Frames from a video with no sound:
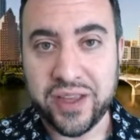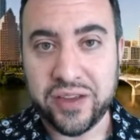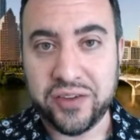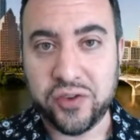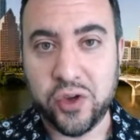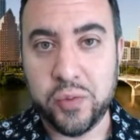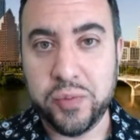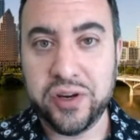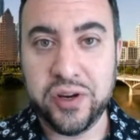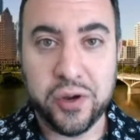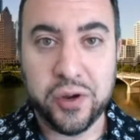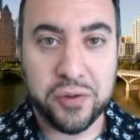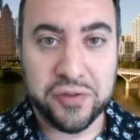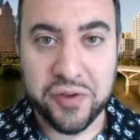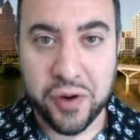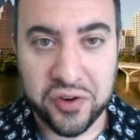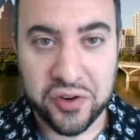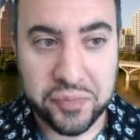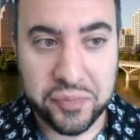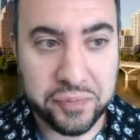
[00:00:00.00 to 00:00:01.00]
Scooby-Doo, of
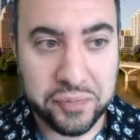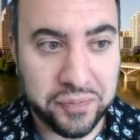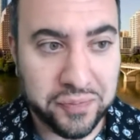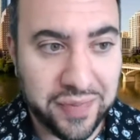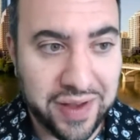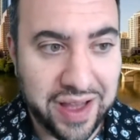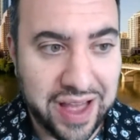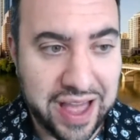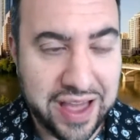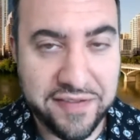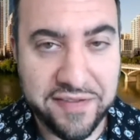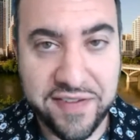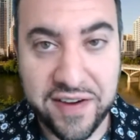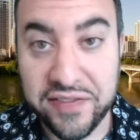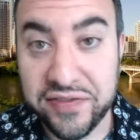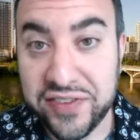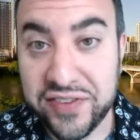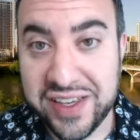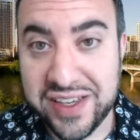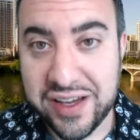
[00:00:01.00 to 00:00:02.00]
course,
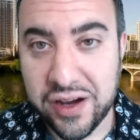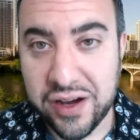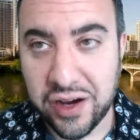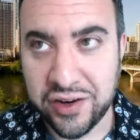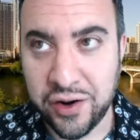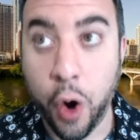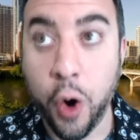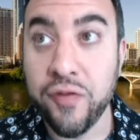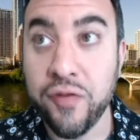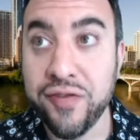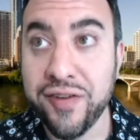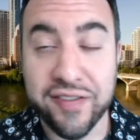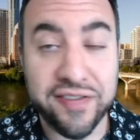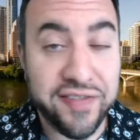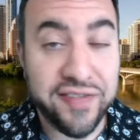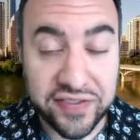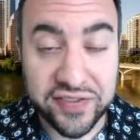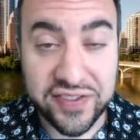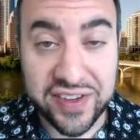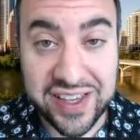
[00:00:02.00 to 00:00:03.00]
an over
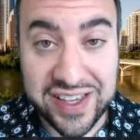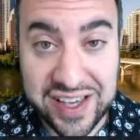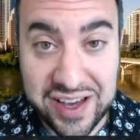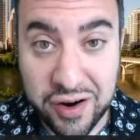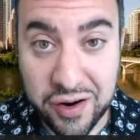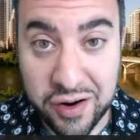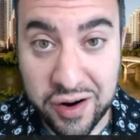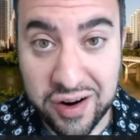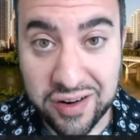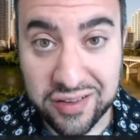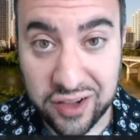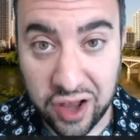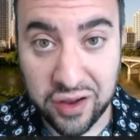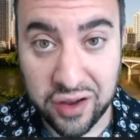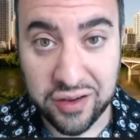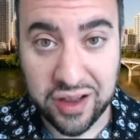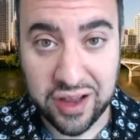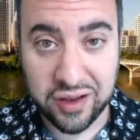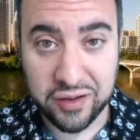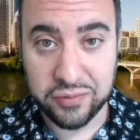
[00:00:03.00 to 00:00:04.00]
50-year
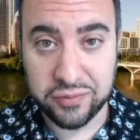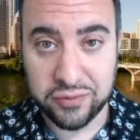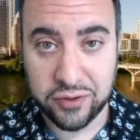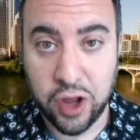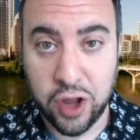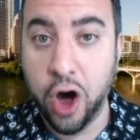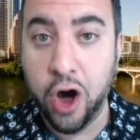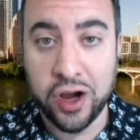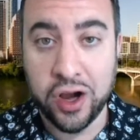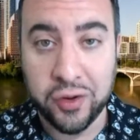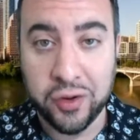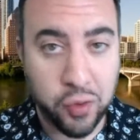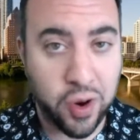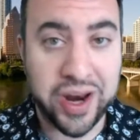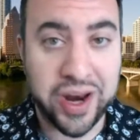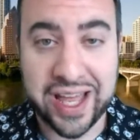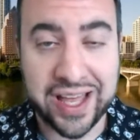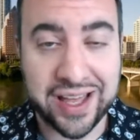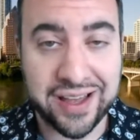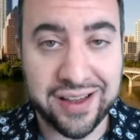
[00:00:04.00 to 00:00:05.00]
long
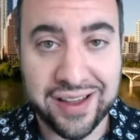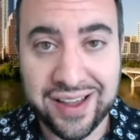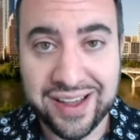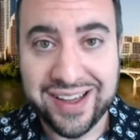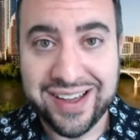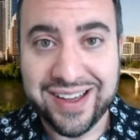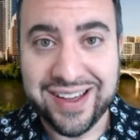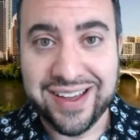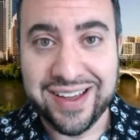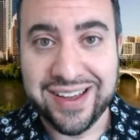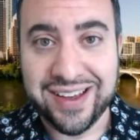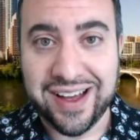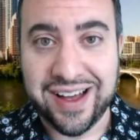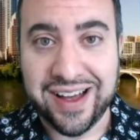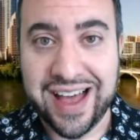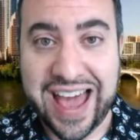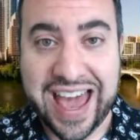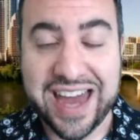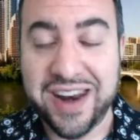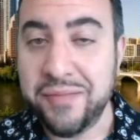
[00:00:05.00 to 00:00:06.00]
running
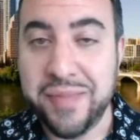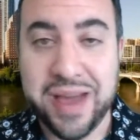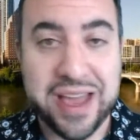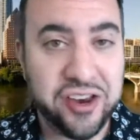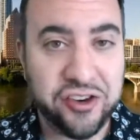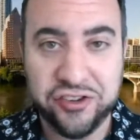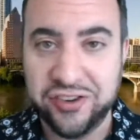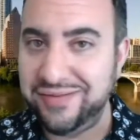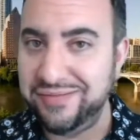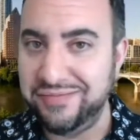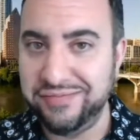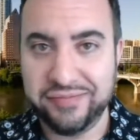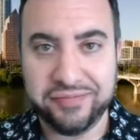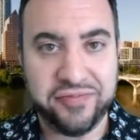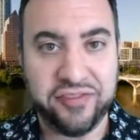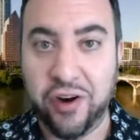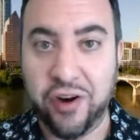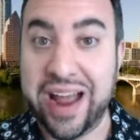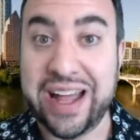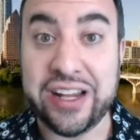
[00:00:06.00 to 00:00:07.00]

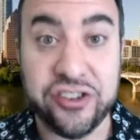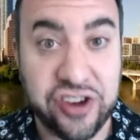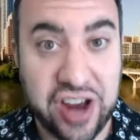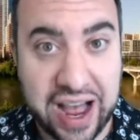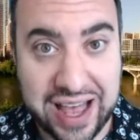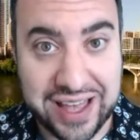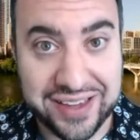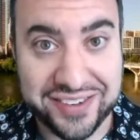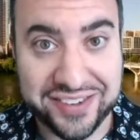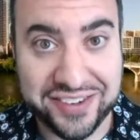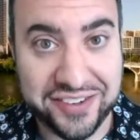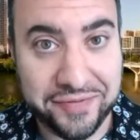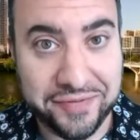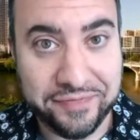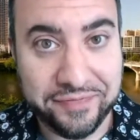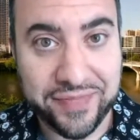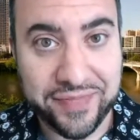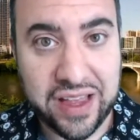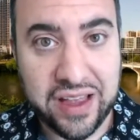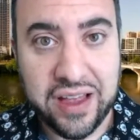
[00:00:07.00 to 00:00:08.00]
animation franchise.
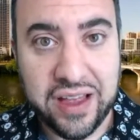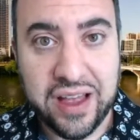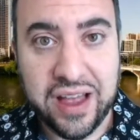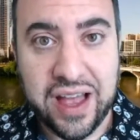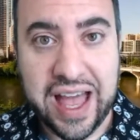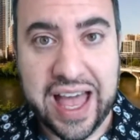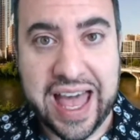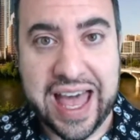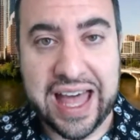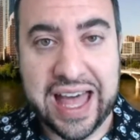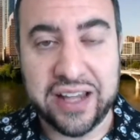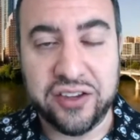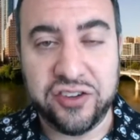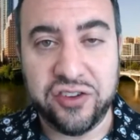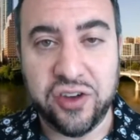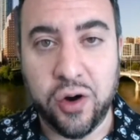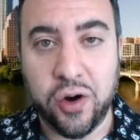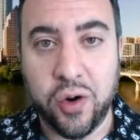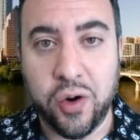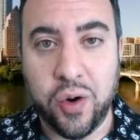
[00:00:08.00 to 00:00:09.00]
And
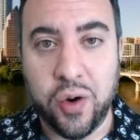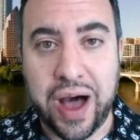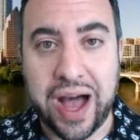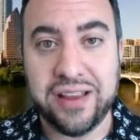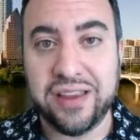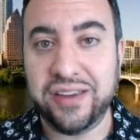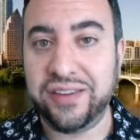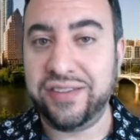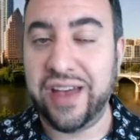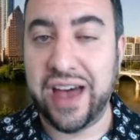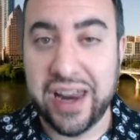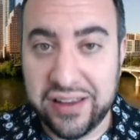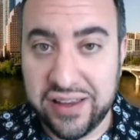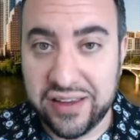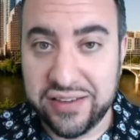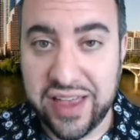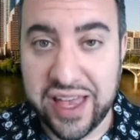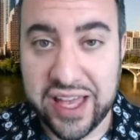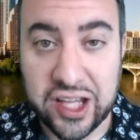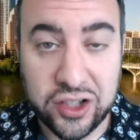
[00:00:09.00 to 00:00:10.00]
so I decided
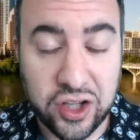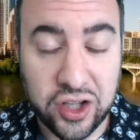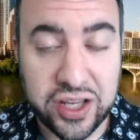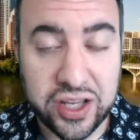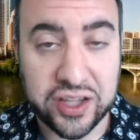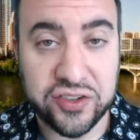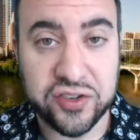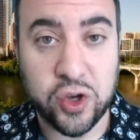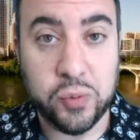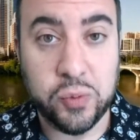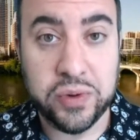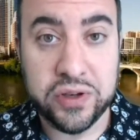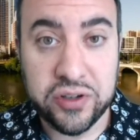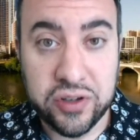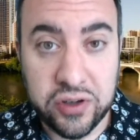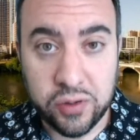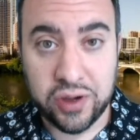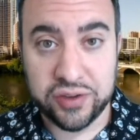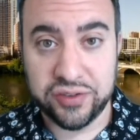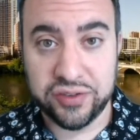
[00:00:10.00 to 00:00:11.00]
to take a look at
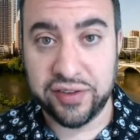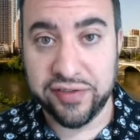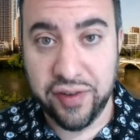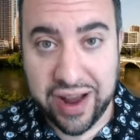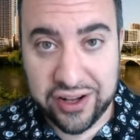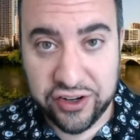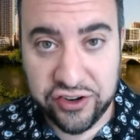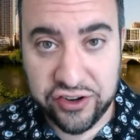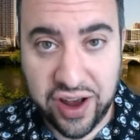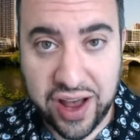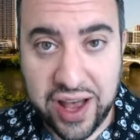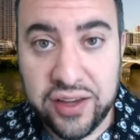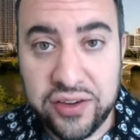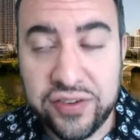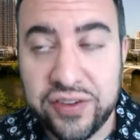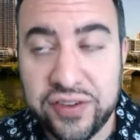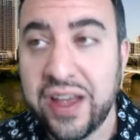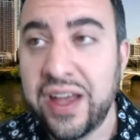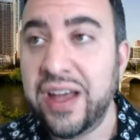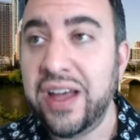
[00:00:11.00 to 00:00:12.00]
Scooby-Doo as a
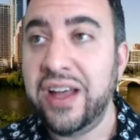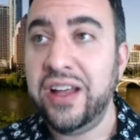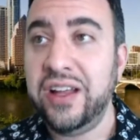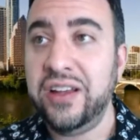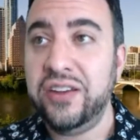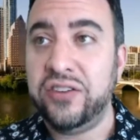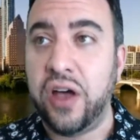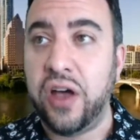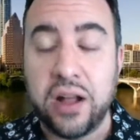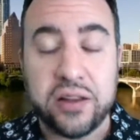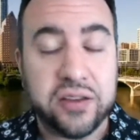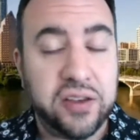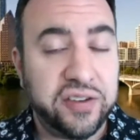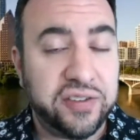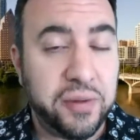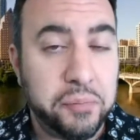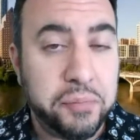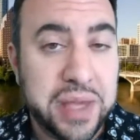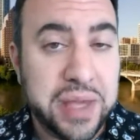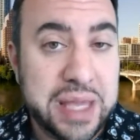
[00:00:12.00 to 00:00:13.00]
franchise, talk to
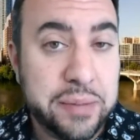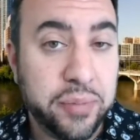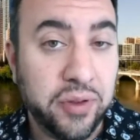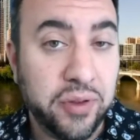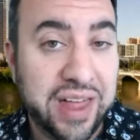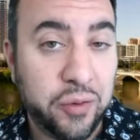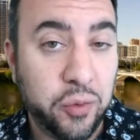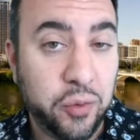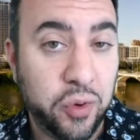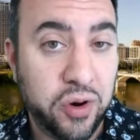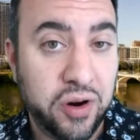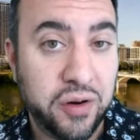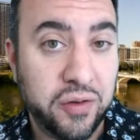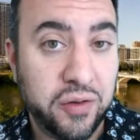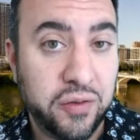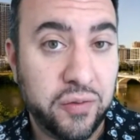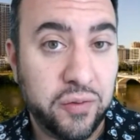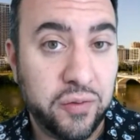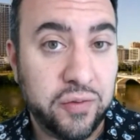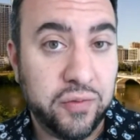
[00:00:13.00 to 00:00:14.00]
some people that
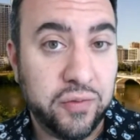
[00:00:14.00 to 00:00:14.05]
were